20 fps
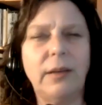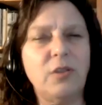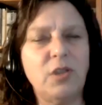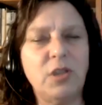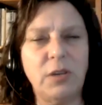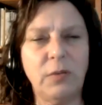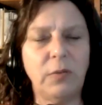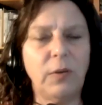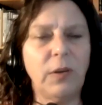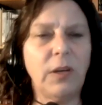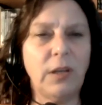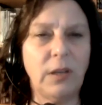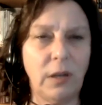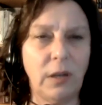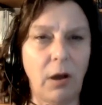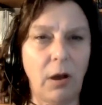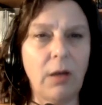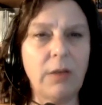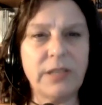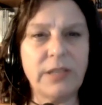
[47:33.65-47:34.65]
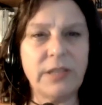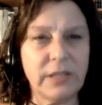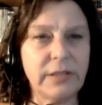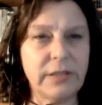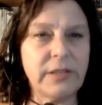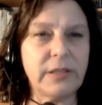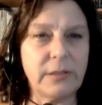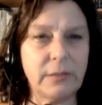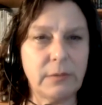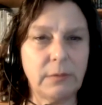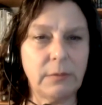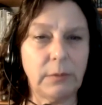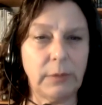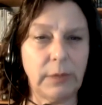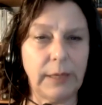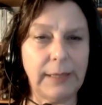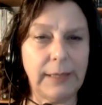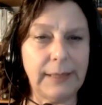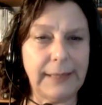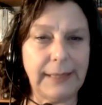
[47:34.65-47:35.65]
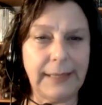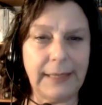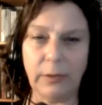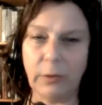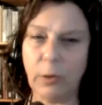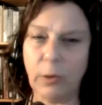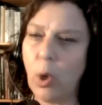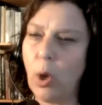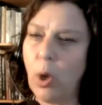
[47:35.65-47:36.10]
different causes, like